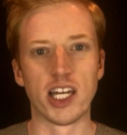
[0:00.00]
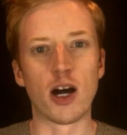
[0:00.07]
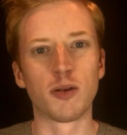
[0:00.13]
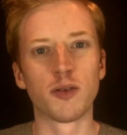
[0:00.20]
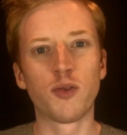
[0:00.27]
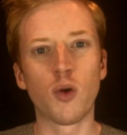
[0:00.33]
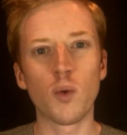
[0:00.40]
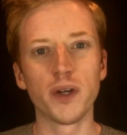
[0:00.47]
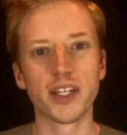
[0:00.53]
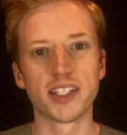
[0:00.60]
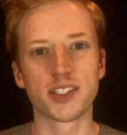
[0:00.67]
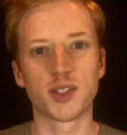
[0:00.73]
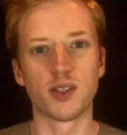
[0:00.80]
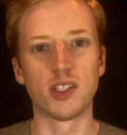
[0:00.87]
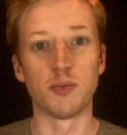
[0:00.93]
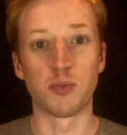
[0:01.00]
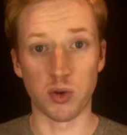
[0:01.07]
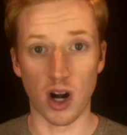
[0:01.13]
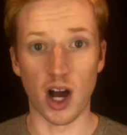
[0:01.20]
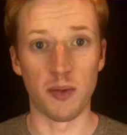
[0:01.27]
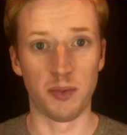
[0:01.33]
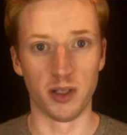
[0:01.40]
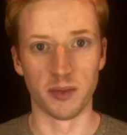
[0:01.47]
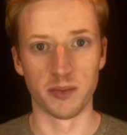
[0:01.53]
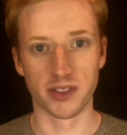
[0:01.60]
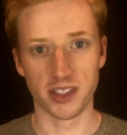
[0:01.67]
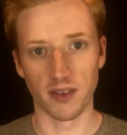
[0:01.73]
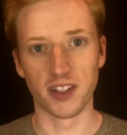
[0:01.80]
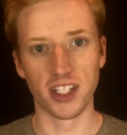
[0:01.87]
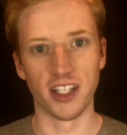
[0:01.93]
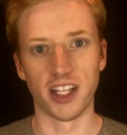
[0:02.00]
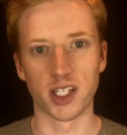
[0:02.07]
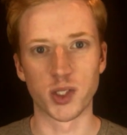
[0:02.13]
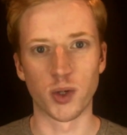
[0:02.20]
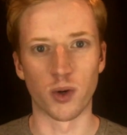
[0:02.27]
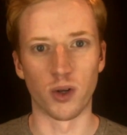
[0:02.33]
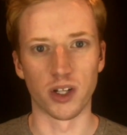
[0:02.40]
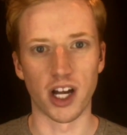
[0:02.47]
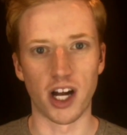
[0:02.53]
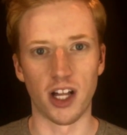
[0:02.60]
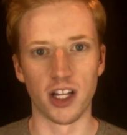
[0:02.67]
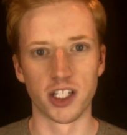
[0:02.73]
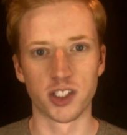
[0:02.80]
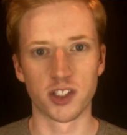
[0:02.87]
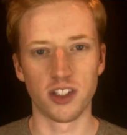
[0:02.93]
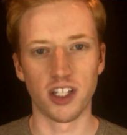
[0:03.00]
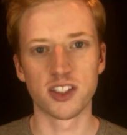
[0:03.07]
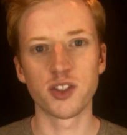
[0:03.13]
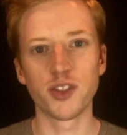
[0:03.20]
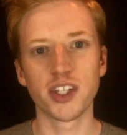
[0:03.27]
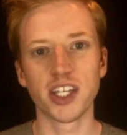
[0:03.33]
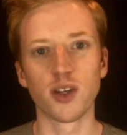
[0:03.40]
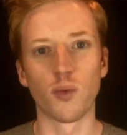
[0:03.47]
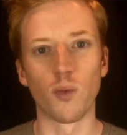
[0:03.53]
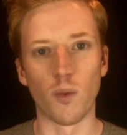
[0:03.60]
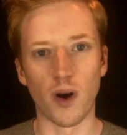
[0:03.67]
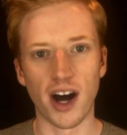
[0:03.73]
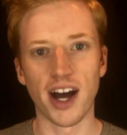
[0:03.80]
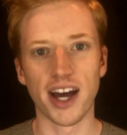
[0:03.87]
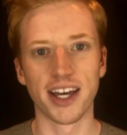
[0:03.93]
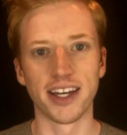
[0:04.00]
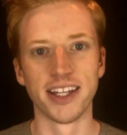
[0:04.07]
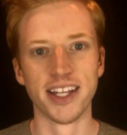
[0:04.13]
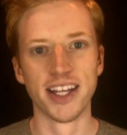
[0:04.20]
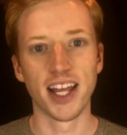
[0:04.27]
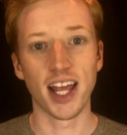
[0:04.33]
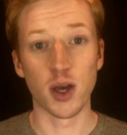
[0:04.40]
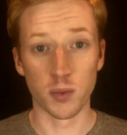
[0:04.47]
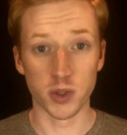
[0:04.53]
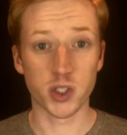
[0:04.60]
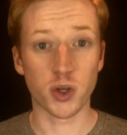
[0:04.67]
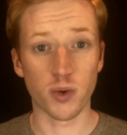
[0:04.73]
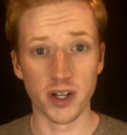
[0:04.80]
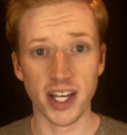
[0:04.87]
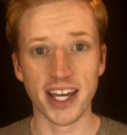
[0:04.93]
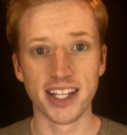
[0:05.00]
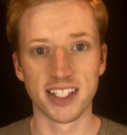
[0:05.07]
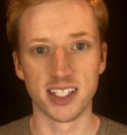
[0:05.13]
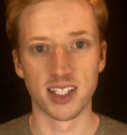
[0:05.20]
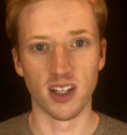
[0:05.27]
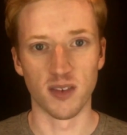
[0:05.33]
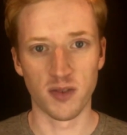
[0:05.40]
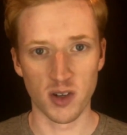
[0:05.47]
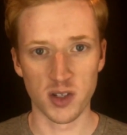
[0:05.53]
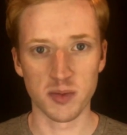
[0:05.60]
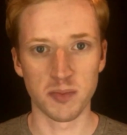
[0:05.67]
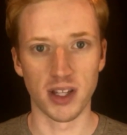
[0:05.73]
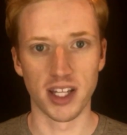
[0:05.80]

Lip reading: Now, before we get to the problems of the Electoral College, let's look at why it was created in the first